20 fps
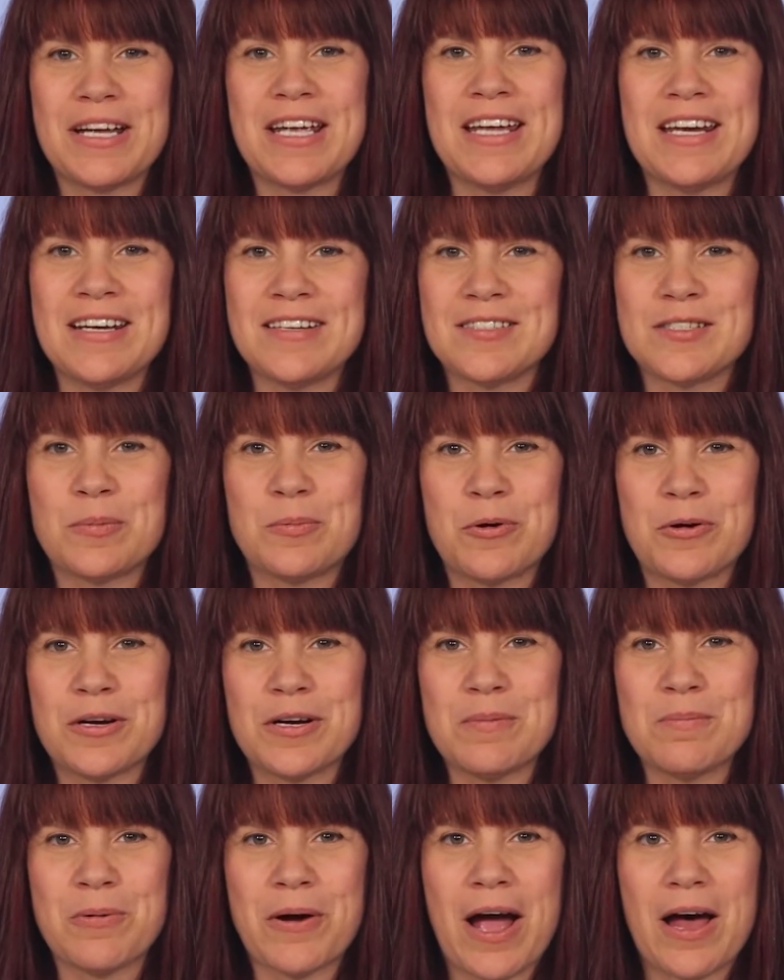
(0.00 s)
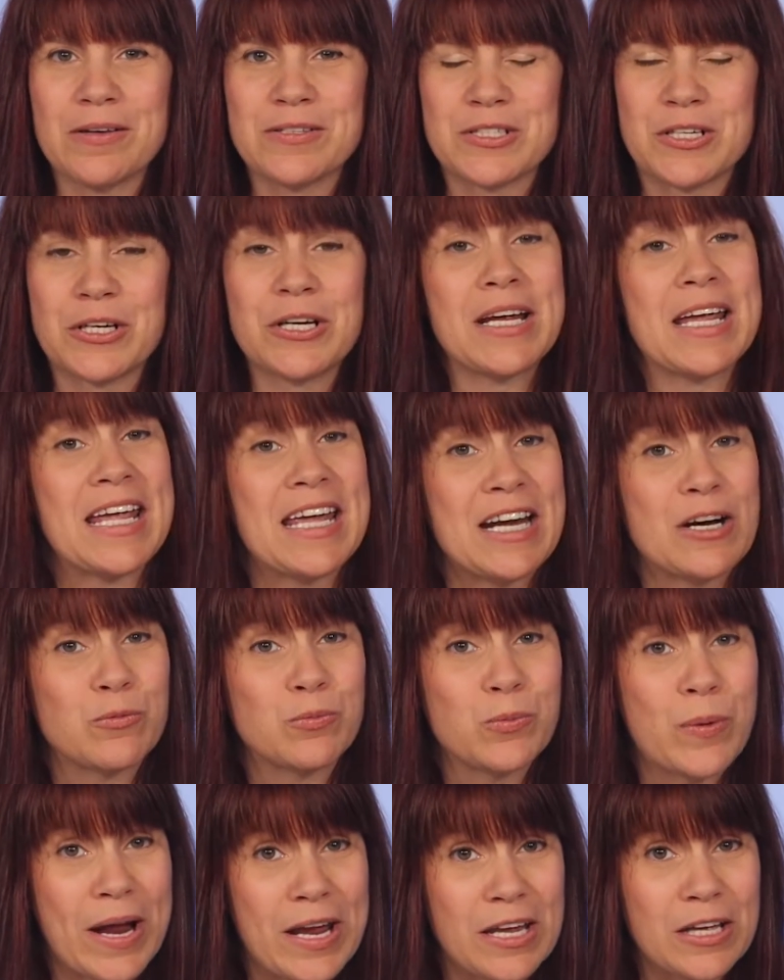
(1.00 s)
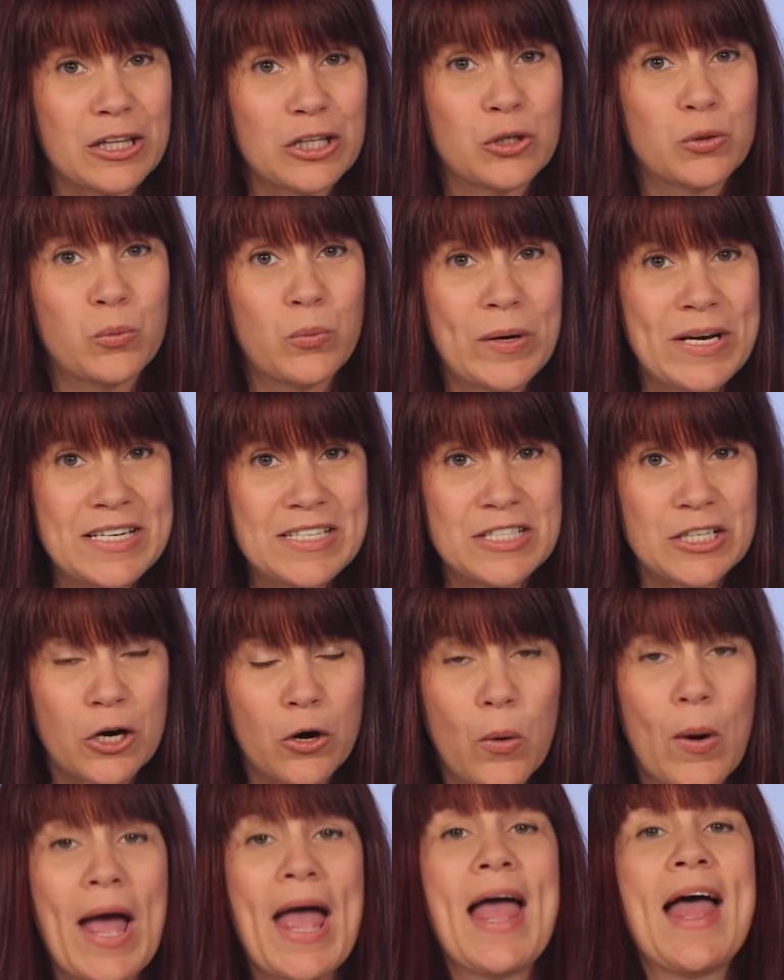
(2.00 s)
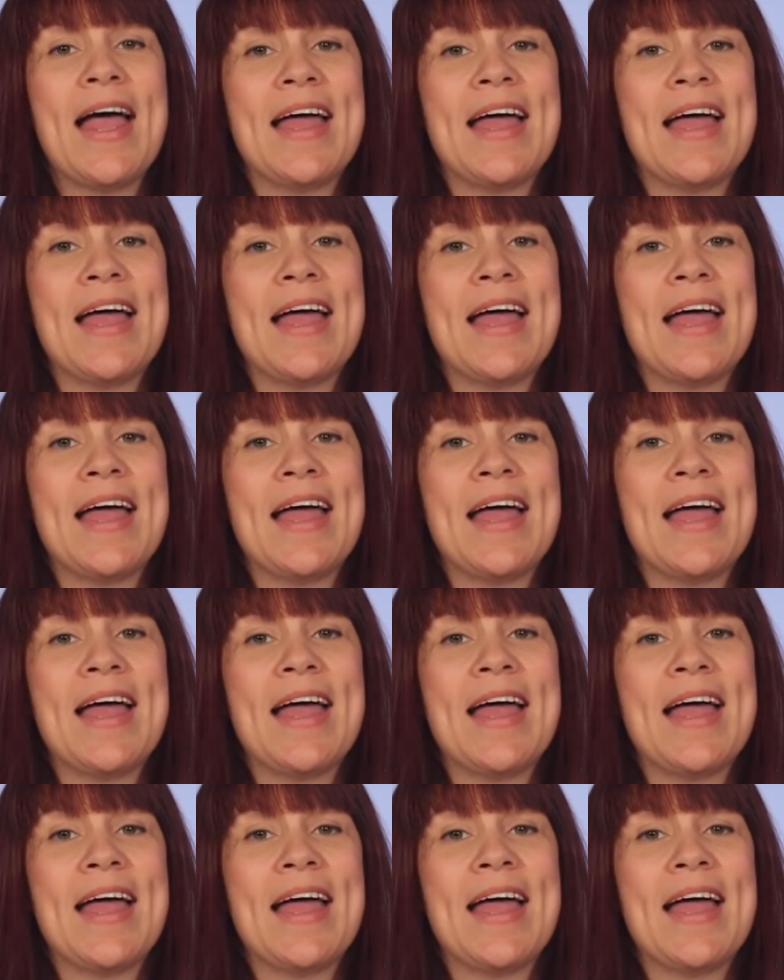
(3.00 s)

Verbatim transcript: in a supported browser in a regular window,